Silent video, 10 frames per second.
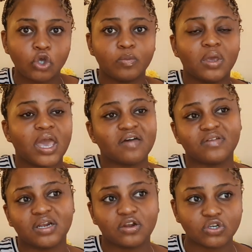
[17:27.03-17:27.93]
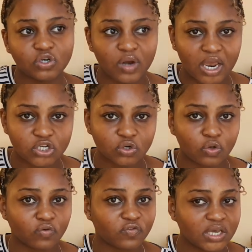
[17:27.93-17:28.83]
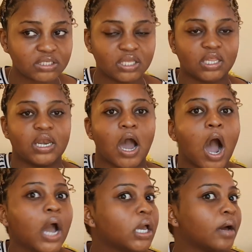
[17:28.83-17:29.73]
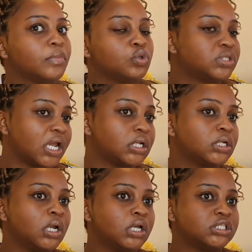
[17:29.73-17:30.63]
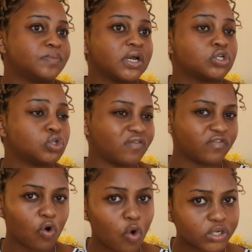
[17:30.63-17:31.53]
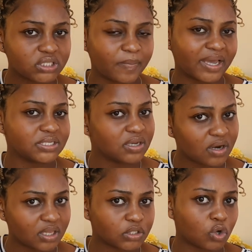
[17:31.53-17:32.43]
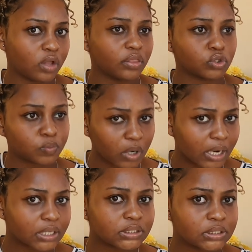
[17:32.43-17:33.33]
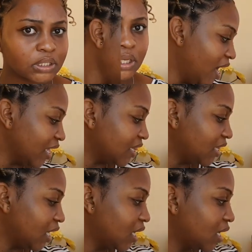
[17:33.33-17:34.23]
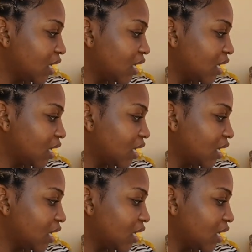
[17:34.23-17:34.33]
you may have an allergic reaction on your face and then now I can use that sponge. So of course, the bacteria that is on those products. I think